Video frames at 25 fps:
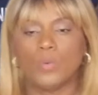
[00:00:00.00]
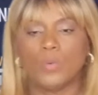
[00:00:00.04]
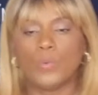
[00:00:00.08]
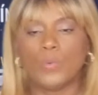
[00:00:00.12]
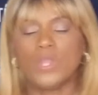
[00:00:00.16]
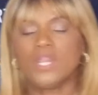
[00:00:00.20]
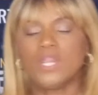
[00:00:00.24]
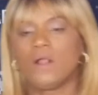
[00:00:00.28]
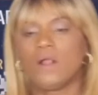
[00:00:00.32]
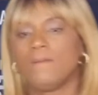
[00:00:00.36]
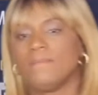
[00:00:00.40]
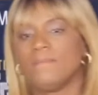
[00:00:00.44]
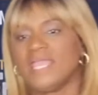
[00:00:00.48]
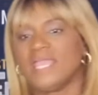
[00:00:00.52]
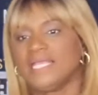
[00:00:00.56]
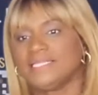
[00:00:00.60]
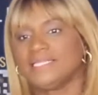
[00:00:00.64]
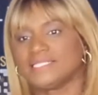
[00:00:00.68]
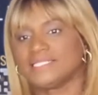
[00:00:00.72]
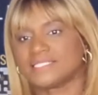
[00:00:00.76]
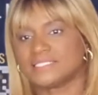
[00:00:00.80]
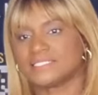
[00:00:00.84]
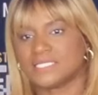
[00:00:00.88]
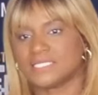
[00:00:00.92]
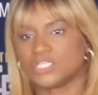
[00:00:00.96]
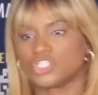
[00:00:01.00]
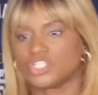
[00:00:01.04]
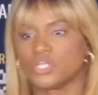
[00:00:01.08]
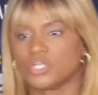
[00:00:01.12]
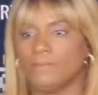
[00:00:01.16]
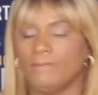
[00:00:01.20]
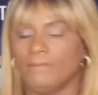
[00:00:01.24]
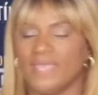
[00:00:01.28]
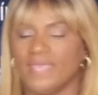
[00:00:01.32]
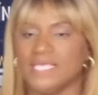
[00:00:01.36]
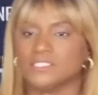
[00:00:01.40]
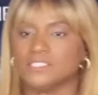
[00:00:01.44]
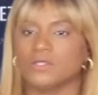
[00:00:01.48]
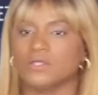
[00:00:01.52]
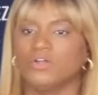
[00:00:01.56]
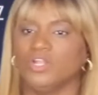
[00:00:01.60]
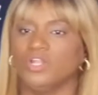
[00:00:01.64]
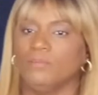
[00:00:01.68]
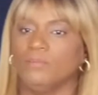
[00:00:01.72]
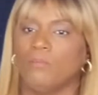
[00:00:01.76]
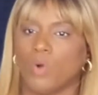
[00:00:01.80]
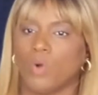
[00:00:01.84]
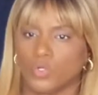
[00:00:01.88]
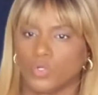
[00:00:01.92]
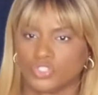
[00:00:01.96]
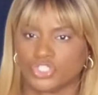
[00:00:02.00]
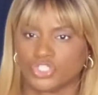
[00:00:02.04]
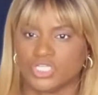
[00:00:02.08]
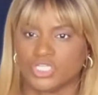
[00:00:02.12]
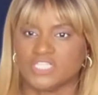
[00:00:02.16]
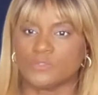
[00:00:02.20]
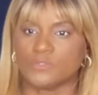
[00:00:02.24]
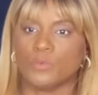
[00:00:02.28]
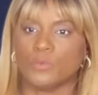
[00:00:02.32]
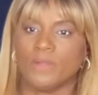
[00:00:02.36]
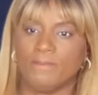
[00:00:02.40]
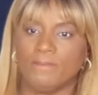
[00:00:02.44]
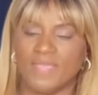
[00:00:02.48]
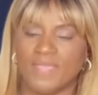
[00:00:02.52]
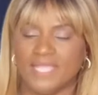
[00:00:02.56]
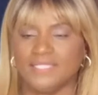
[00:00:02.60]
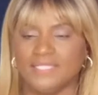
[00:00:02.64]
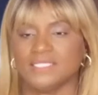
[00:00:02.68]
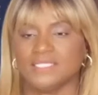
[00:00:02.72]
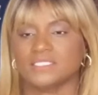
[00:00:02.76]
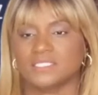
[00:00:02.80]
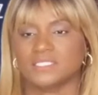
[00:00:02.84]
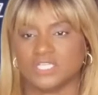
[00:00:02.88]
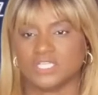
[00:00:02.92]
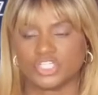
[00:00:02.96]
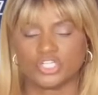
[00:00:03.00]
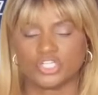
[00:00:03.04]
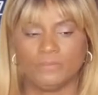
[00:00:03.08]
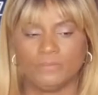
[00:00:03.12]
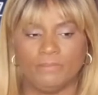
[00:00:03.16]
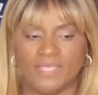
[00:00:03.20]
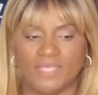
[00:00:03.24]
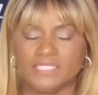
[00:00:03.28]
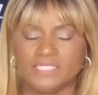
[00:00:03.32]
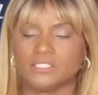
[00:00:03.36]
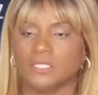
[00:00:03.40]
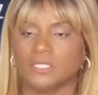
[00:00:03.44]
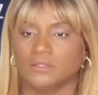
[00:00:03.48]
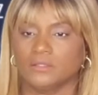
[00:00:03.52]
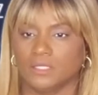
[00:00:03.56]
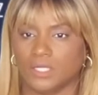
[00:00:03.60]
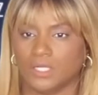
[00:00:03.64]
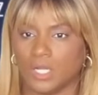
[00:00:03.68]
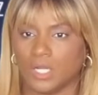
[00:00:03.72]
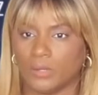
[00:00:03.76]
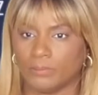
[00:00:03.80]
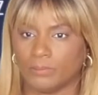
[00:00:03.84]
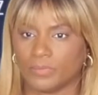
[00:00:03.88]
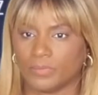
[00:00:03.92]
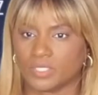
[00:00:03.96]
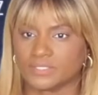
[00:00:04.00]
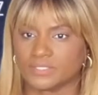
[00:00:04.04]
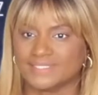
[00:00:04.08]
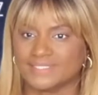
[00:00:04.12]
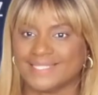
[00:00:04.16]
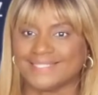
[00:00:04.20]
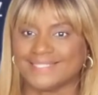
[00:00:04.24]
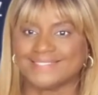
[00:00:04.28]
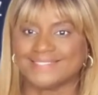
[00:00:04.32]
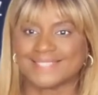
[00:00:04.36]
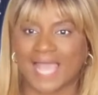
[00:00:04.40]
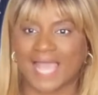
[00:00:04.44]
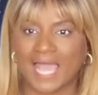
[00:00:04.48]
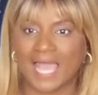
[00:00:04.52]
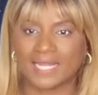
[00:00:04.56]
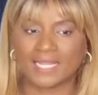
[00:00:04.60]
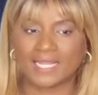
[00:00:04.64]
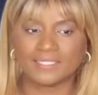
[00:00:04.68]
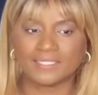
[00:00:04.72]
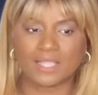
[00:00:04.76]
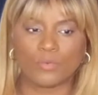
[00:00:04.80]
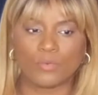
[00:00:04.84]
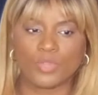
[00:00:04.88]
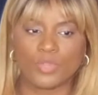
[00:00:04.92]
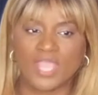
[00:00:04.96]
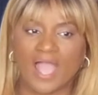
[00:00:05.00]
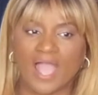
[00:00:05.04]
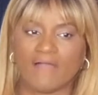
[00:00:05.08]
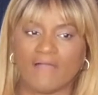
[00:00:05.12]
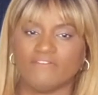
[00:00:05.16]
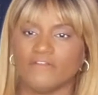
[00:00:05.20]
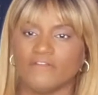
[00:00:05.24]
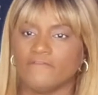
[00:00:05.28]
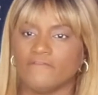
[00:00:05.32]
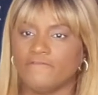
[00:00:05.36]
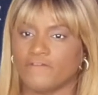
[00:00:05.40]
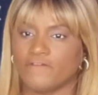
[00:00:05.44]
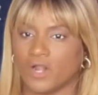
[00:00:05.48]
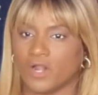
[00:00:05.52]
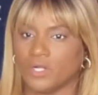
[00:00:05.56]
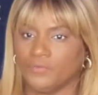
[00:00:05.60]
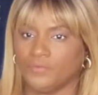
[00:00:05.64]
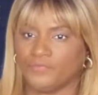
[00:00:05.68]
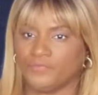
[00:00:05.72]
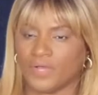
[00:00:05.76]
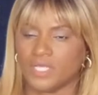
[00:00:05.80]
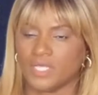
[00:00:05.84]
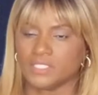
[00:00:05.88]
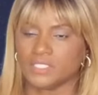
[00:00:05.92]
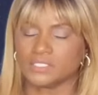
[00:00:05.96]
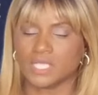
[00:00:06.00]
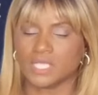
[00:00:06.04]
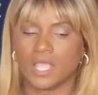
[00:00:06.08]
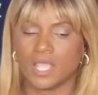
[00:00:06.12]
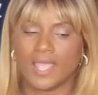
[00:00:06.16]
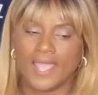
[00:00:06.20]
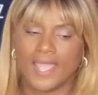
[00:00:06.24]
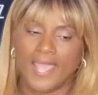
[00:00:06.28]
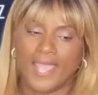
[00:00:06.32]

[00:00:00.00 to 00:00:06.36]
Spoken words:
We don't make decisions based on emotions. We make decisions based on the numbers, the data that we have in front of us.